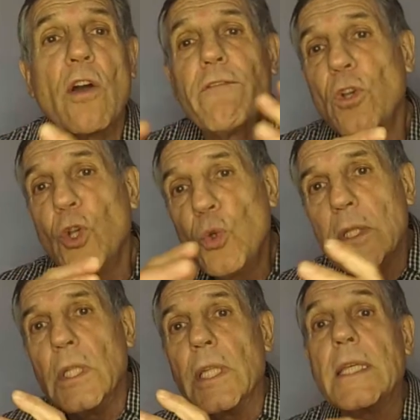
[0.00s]

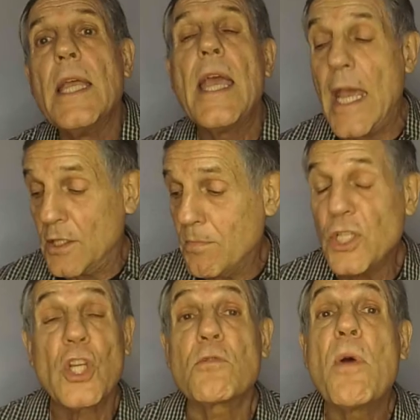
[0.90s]
fluidly as
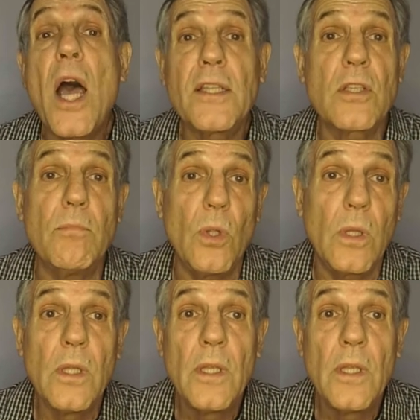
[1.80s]
much as possible.